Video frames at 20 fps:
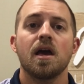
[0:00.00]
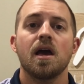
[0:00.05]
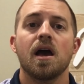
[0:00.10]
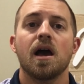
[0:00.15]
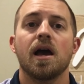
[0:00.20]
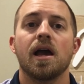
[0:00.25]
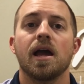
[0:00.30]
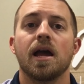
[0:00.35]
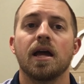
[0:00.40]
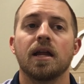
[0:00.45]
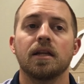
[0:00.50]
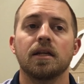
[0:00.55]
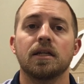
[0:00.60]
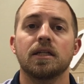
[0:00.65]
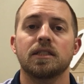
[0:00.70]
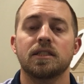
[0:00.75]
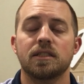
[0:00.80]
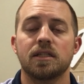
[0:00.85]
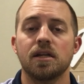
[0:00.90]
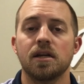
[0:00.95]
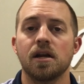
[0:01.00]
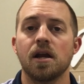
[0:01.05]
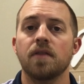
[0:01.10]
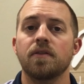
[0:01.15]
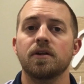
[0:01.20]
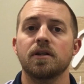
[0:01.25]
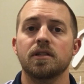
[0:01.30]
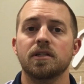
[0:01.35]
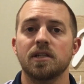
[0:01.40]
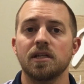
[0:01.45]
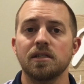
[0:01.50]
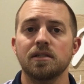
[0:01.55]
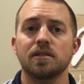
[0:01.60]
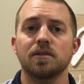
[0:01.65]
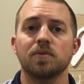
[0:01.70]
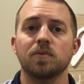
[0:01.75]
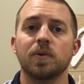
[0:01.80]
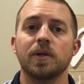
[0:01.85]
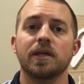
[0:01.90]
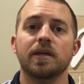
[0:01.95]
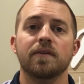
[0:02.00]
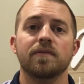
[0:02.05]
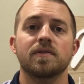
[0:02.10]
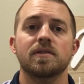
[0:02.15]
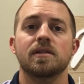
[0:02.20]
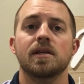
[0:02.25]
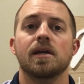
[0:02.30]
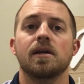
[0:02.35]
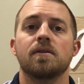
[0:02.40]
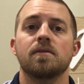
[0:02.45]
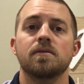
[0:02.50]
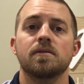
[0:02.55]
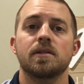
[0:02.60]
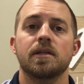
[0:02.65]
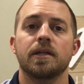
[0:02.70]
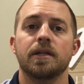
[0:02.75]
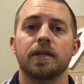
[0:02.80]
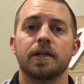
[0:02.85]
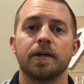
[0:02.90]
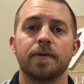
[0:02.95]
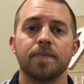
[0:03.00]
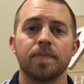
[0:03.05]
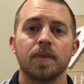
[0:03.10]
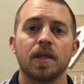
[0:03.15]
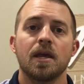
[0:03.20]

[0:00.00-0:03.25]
I had another decent week of sales here.